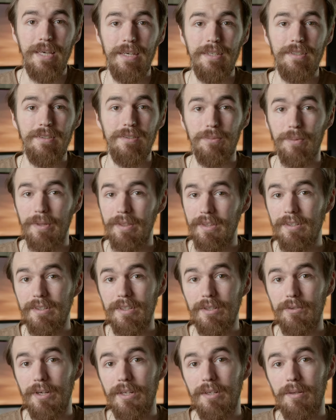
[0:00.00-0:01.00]
case with
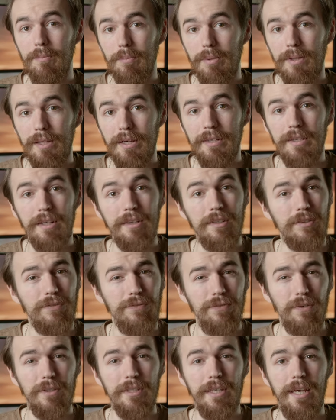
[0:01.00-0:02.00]
integrated plate and is
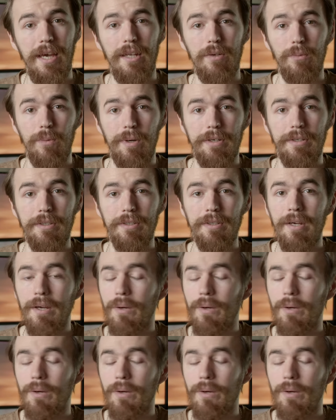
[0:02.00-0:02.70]
fully hand-wired,